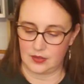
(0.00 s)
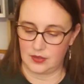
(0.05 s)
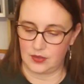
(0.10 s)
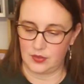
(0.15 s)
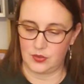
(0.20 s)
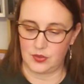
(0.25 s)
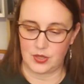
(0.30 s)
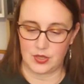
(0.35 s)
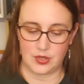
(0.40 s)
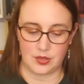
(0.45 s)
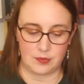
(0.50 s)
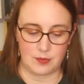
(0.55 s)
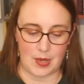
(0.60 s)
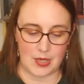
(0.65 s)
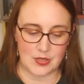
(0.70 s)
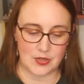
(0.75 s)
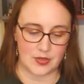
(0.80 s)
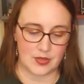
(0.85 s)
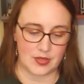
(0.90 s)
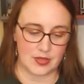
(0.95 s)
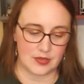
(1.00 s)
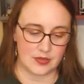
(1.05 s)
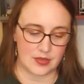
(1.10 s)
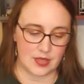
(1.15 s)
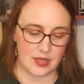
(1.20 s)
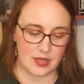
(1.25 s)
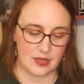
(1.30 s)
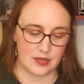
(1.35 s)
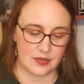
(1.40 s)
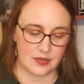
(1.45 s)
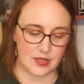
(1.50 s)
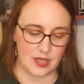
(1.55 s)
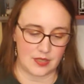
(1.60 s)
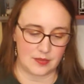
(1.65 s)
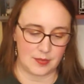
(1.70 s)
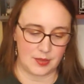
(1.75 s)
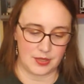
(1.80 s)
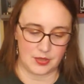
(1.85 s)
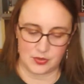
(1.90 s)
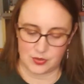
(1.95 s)
you can measure things in
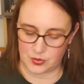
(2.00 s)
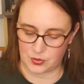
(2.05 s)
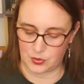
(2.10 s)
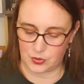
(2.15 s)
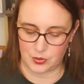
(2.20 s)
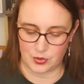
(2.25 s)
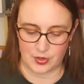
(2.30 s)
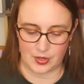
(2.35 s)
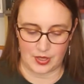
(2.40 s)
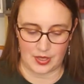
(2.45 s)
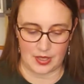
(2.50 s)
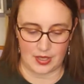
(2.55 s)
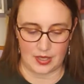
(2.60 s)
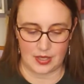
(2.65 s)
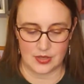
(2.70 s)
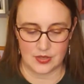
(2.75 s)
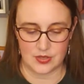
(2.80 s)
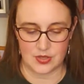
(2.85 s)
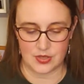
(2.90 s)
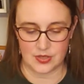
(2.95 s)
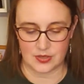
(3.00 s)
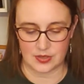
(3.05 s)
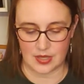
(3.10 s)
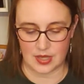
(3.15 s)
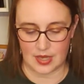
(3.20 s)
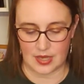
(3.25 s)
centimeters or inches.